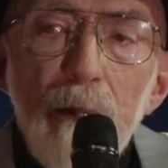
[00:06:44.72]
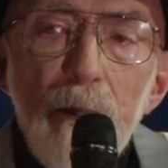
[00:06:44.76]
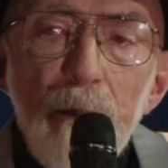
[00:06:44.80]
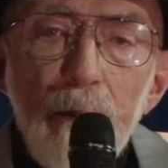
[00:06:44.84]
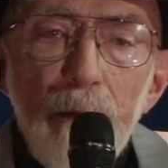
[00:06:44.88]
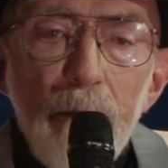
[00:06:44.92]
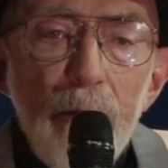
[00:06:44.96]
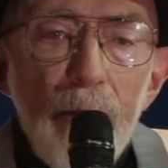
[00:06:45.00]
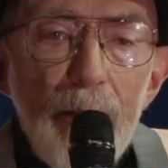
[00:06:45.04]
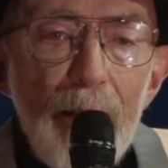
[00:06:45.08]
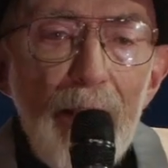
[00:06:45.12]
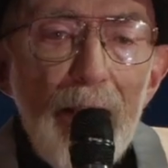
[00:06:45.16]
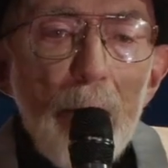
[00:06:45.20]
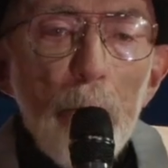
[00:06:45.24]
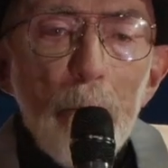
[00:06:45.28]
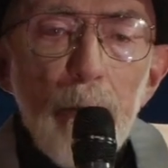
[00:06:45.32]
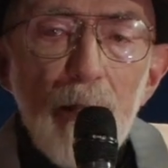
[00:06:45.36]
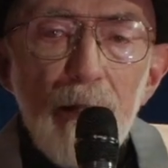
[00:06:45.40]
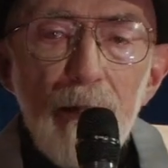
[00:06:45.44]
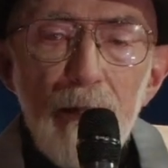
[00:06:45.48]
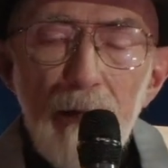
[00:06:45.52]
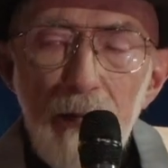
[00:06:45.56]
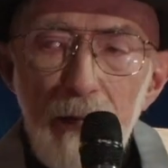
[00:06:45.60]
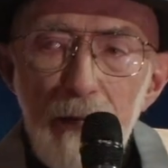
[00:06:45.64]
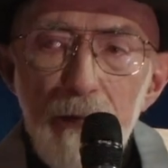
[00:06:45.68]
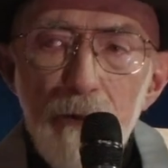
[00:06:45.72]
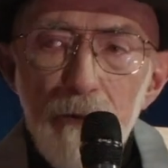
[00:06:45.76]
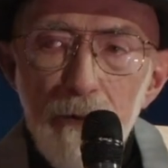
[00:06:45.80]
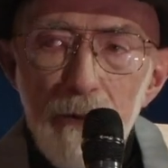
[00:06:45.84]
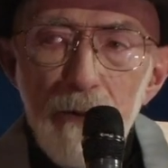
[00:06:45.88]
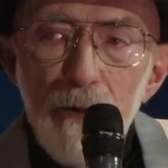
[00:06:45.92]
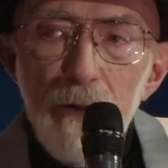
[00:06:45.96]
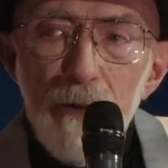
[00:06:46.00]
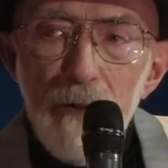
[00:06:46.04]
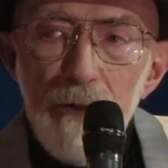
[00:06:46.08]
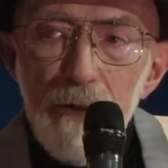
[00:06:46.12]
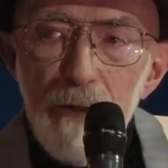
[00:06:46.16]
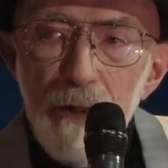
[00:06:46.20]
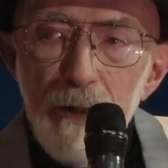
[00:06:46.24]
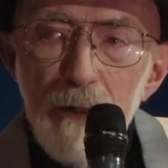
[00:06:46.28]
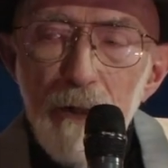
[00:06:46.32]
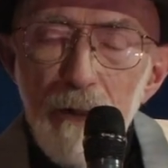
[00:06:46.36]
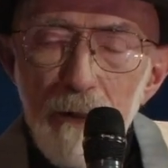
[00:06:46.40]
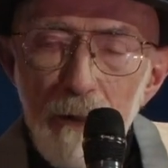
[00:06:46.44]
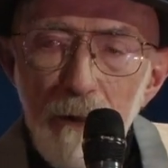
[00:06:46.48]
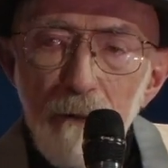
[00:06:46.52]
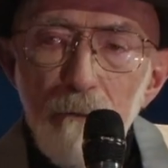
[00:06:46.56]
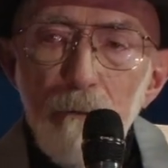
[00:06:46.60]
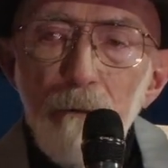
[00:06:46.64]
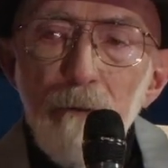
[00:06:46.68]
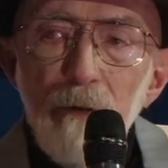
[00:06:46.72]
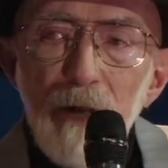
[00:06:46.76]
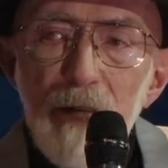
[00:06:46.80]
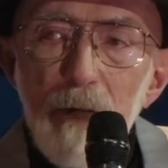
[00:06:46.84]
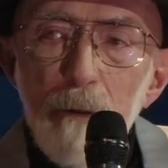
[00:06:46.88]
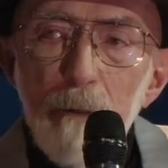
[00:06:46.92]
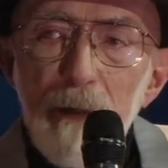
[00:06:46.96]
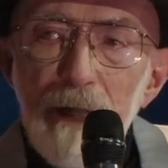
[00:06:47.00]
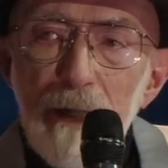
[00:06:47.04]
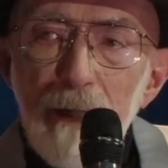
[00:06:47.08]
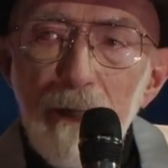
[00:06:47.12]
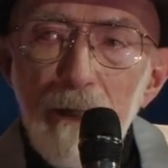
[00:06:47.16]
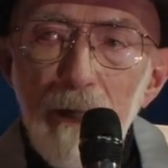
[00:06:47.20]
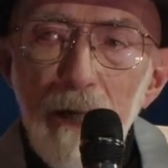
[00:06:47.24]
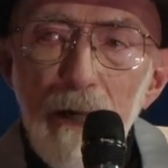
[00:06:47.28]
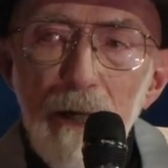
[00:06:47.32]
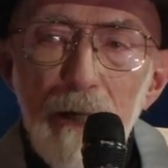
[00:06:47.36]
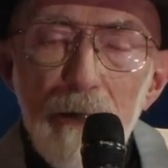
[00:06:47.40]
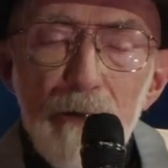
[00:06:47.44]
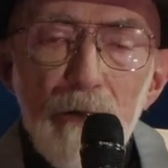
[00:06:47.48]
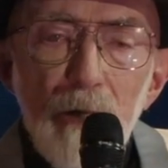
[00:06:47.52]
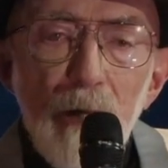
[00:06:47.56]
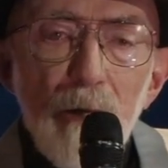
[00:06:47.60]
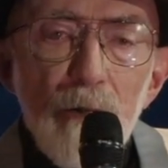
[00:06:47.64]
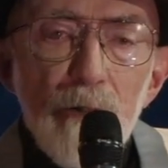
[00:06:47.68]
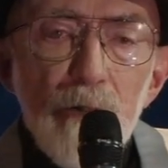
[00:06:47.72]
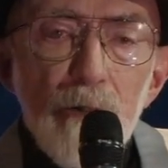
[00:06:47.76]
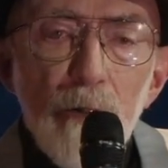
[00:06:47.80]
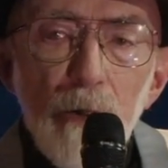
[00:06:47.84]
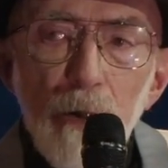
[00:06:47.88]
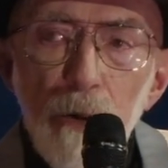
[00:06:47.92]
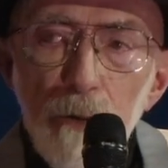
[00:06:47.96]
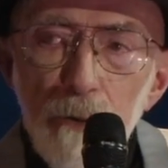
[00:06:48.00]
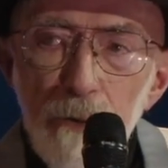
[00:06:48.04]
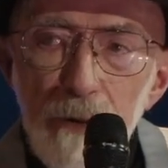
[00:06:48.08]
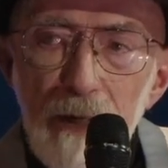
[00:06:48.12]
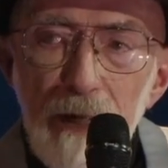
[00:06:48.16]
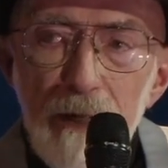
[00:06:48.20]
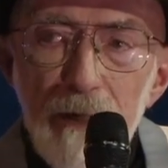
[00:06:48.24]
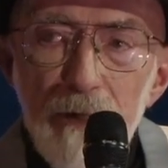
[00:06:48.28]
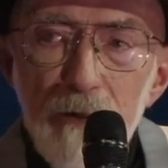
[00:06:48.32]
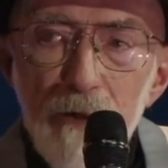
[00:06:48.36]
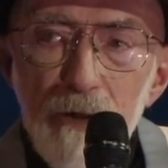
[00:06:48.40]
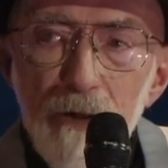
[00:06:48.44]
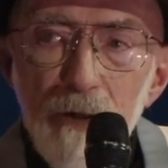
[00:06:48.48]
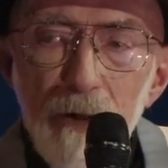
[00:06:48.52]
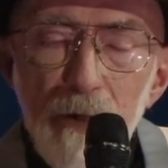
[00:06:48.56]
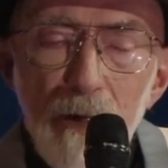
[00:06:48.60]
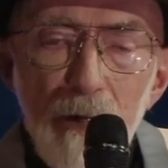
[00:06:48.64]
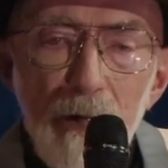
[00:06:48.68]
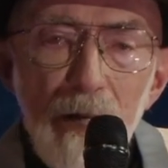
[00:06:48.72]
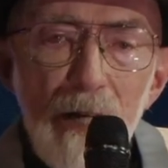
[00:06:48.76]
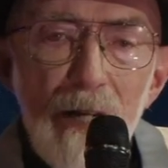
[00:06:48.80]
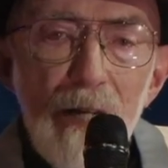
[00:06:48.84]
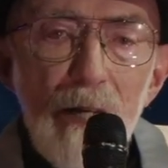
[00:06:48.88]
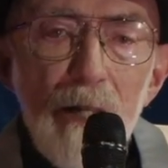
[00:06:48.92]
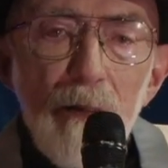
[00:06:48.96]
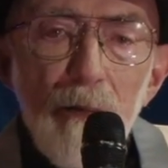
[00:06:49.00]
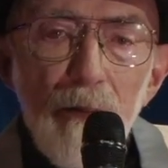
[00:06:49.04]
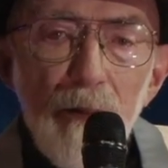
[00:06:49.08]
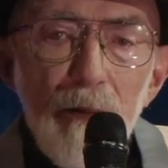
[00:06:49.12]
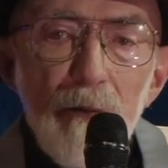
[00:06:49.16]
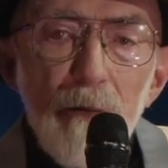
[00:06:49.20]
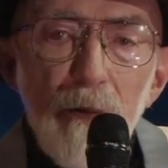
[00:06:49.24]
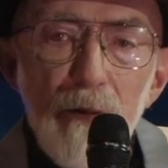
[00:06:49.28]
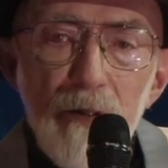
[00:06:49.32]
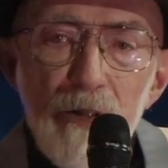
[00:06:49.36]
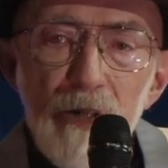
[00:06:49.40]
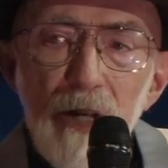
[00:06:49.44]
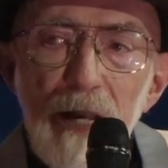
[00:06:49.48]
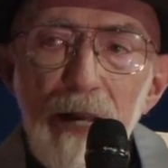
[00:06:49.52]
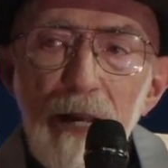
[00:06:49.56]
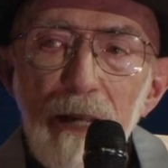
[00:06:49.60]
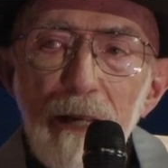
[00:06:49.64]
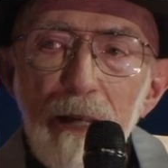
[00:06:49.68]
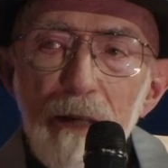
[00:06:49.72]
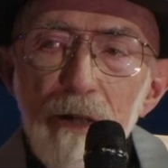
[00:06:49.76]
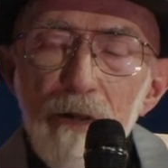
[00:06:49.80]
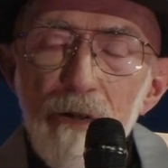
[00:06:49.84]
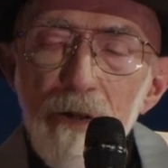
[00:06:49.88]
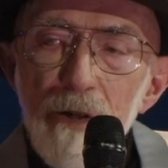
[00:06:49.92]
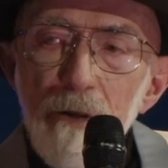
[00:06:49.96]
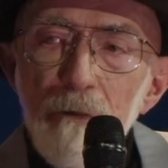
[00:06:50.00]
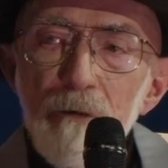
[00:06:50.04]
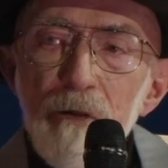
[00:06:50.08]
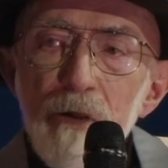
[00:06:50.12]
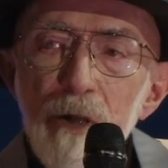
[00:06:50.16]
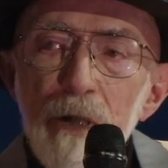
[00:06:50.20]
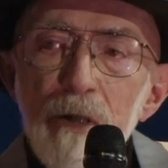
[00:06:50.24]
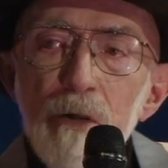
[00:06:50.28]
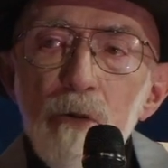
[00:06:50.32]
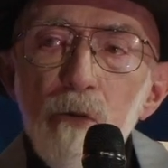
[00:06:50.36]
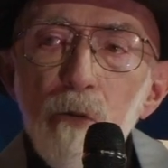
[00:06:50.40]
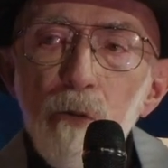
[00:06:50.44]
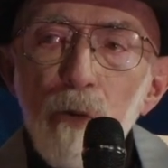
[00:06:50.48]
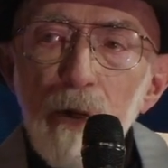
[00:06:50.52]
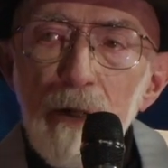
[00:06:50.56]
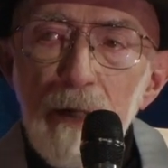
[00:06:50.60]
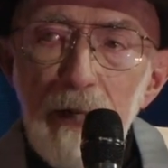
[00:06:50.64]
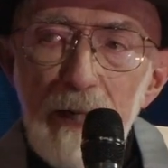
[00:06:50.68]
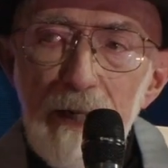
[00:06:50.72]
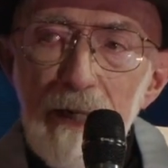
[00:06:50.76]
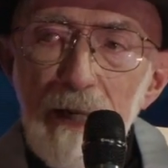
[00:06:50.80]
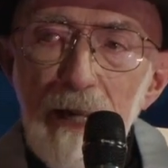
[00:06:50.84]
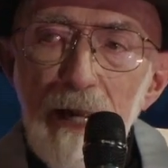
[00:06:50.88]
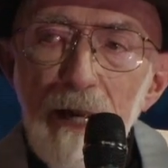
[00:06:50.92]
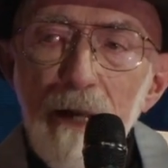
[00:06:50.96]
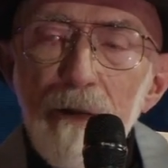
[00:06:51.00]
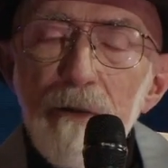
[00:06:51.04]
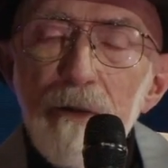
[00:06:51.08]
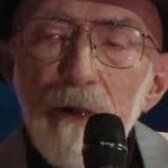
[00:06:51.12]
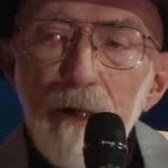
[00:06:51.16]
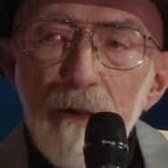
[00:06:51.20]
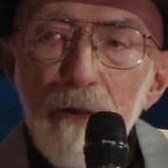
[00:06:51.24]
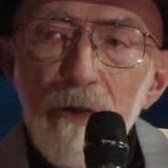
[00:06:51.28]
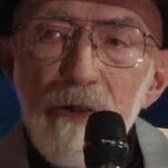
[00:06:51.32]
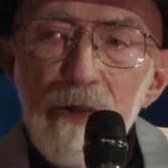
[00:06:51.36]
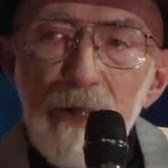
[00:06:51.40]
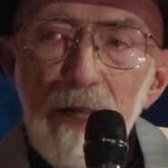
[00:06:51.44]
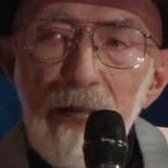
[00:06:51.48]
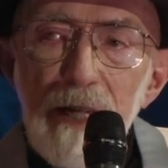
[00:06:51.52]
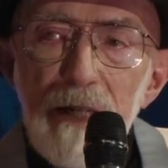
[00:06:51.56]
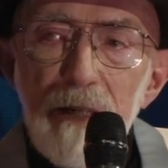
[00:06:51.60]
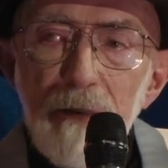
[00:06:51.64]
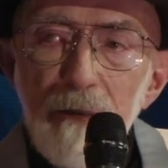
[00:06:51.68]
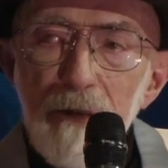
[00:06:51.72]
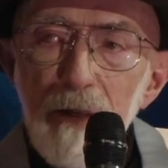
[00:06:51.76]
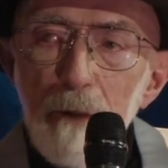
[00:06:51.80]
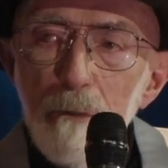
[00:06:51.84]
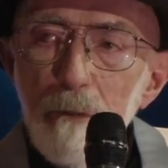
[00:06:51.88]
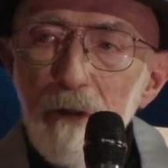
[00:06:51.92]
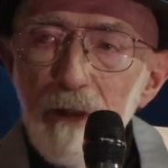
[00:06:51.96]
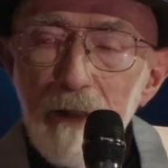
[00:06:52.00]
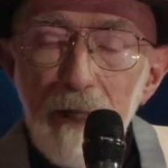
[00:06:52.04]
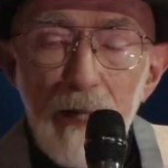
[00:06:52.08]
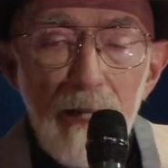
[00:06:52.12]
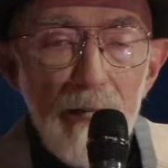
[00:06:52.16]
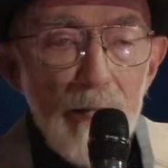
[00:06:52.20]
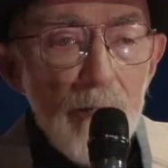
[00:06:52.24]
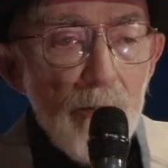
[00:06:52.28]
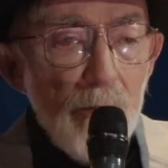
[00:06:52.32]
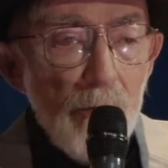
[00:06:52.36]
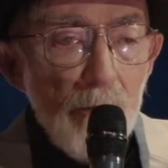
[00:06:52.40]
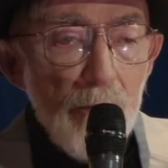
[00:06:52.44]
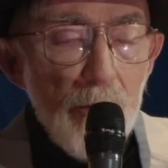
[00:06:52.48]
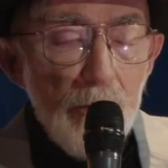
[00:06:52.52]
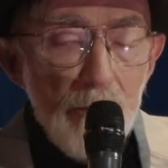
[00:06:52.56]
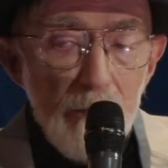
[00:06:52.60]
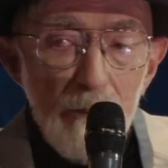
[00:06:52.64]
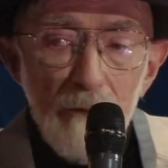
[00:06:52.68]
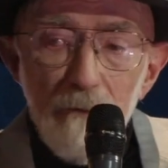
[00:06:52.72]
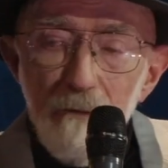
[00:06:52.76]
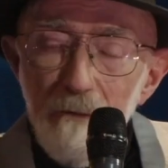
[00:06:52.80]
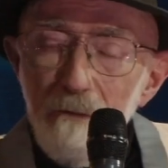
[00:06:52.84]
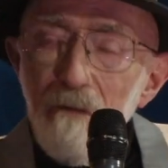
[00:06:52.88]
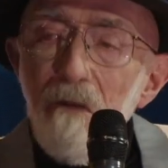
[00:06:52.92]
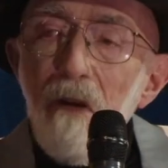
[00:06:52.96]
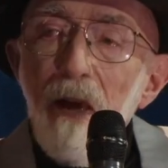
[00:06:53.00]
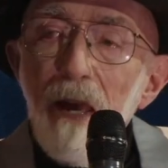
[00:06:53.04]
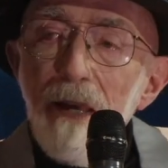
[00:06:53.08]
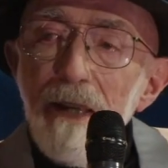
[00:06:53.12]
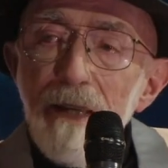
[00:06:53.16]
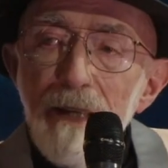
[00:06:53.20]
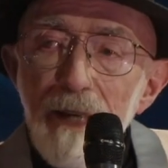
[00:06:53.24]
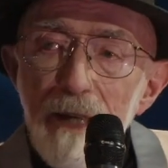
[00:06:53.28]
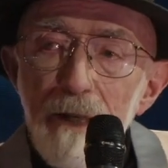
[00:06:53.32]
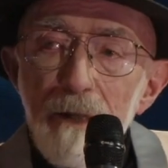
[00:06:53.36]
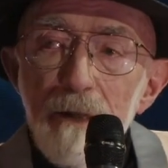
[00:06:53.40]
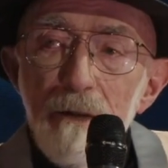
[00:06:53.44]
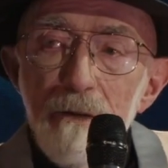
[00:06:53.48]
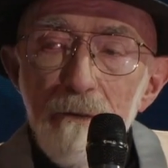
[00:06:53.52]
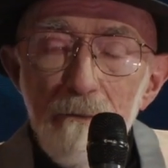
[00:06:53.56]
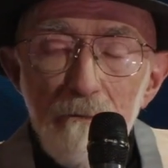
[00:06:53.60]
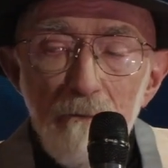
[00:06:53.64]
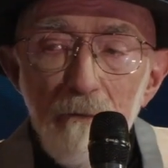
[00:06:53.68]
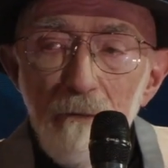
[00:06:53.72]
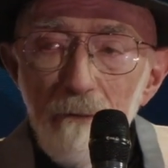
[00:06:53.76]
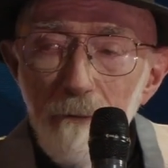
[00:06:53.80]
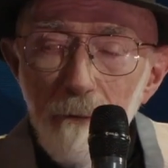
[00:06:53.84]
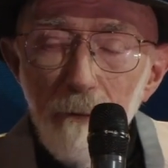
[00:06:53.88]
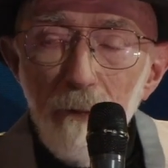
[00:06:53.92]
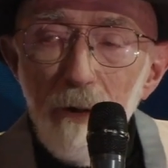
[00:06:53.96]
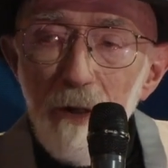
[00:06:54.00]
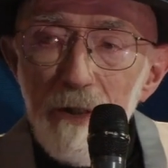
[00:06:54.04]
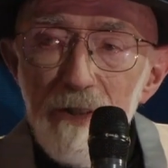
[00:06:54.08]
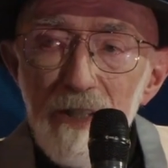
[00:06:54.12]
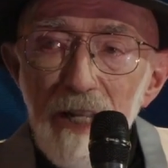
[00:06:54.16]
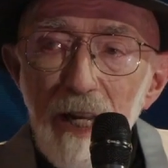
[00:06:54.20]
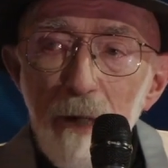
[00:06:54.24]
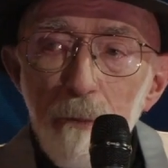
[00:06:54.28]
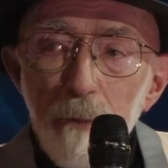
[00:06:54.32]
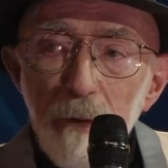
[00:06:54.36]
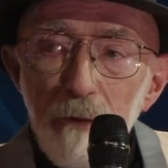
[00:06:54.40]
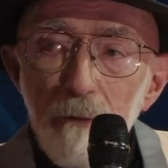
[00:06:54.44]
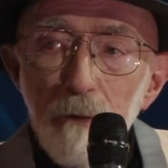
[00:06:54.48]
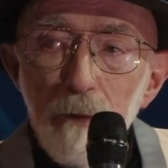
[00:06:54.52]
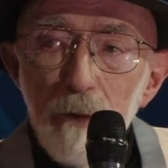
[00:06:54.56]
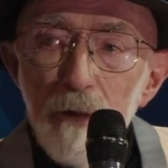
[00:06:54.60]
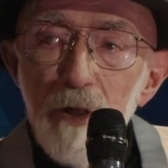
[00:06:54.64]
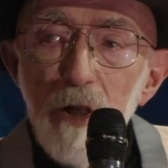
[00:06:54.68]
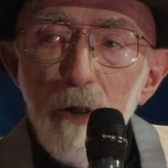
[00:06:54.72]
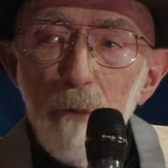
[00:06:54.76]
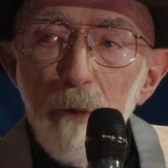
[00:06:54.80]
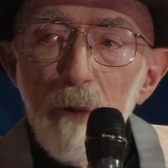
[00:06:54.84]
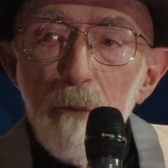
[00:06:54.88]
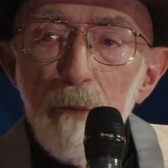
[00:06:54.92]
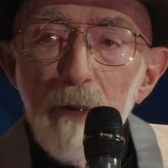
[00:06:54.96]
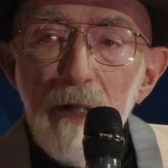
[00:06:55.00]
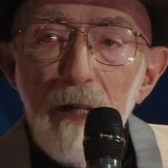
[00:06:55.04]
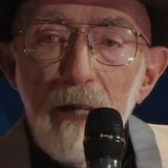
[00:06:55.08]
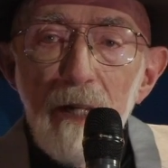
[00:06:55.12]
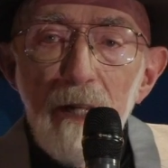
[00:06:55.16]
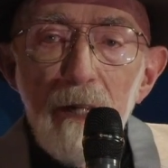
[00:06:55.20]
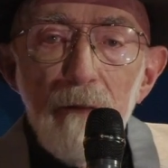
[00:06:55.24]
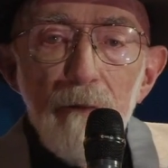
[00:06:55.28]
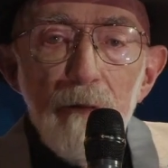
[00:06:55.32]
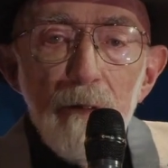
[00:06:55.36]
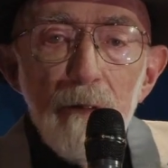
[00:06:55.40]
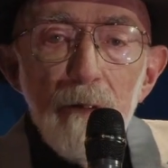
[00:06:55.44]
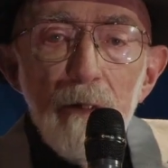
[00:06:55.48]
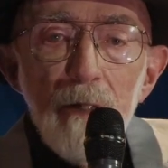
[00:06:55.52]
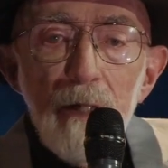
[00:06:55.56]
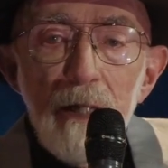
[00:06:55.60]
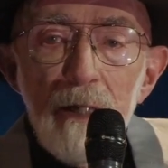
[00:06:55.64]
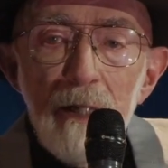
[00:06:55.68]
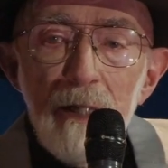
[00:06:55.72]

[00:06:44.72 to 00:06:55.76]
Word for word: the implications of fundamental laws are so rich that the challenge of just working out and understanding the implications, again, for example, for human behavior,